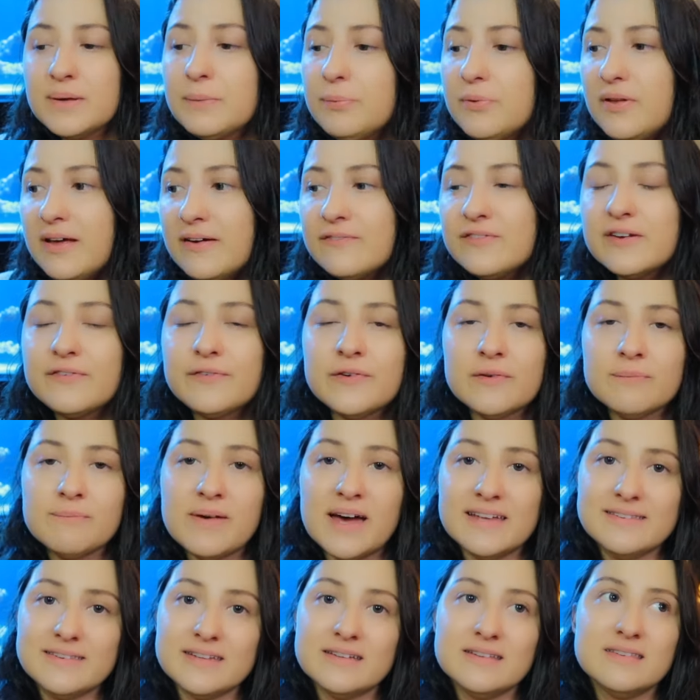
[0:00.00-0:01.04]
People have different
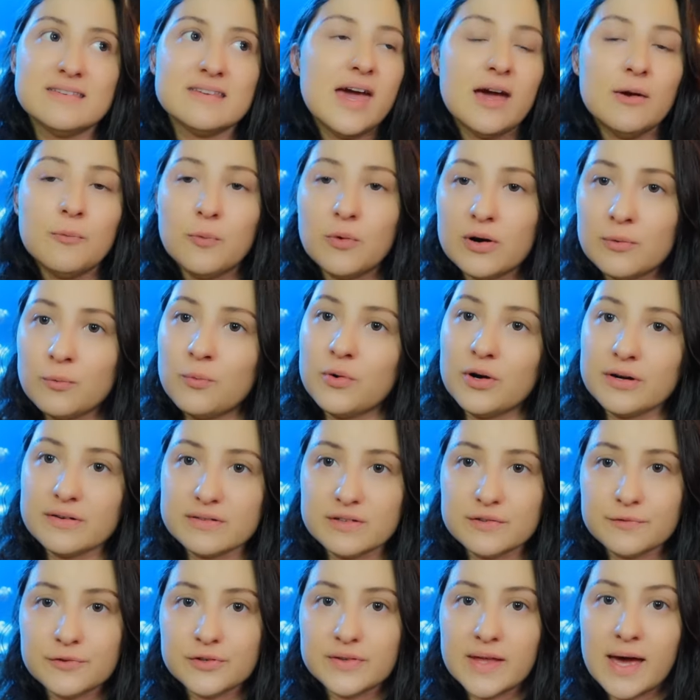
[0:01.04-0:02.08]
methods and what
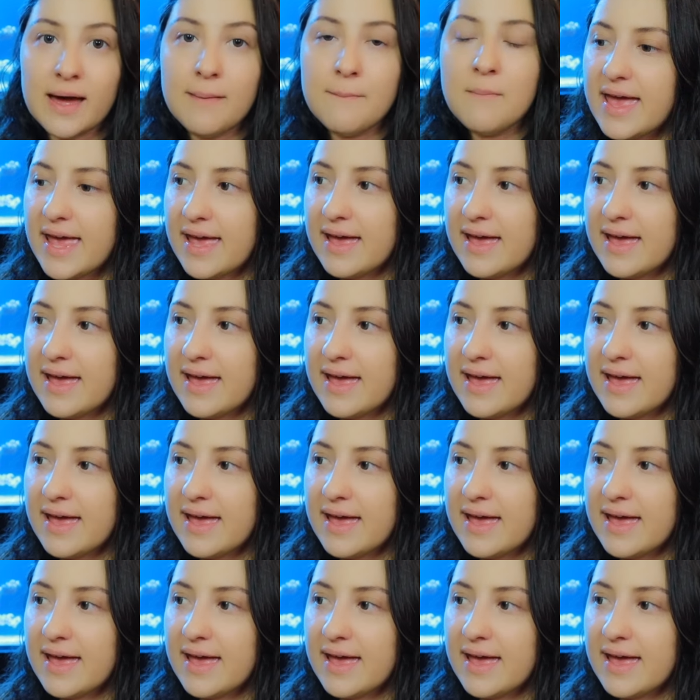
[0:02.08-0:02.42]
works for them.